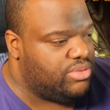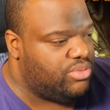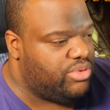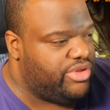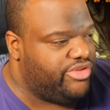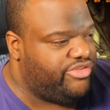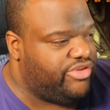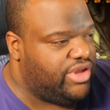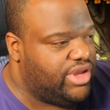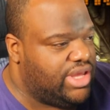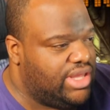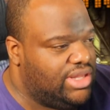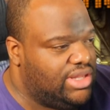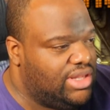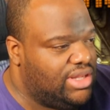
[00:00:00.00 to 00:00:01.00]
one
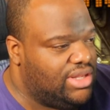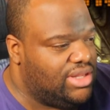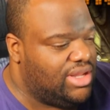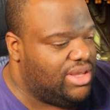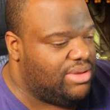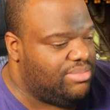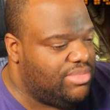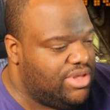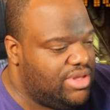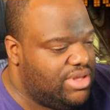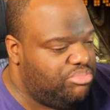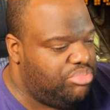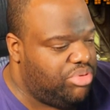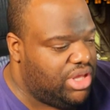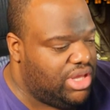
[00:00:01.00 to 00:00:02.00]
second, let
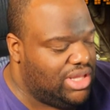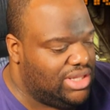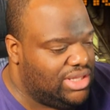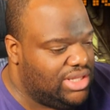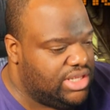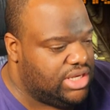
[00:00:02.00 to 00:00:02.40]
me ping